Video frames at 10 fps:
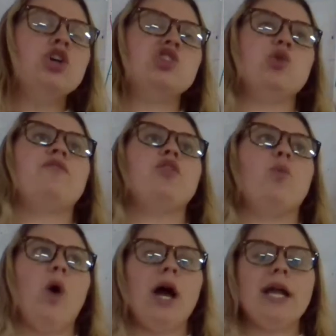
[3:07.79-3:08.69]
So if you
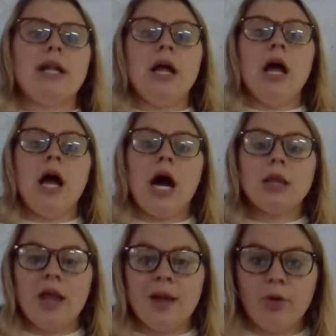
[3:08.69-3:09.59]
want
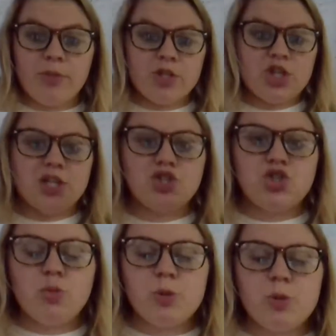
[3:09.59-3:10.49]
a light bulb that shines
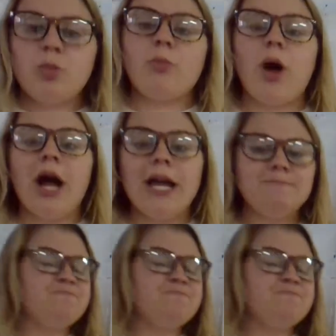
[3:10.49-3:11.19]
super, super bright,